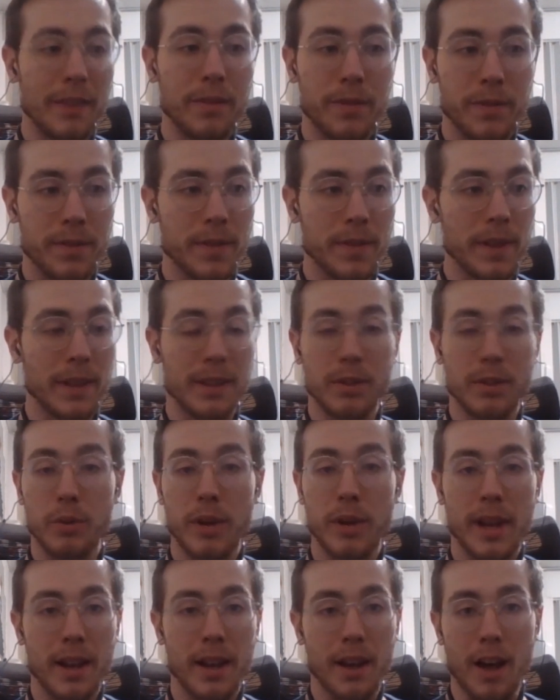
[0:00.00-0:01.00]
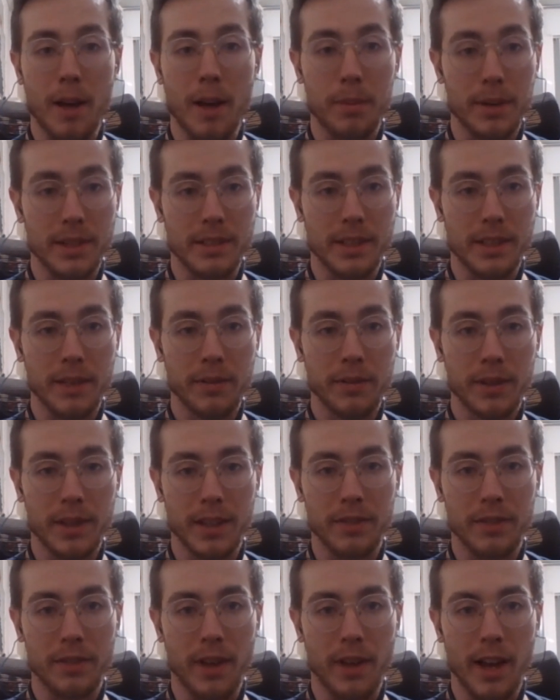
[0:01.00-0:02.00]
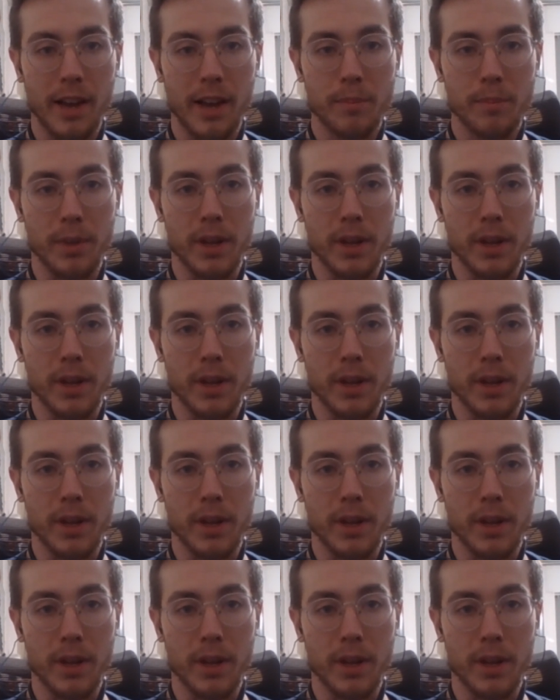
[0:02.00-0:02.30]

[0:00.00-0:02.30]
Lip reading: if you can't operate safely, that's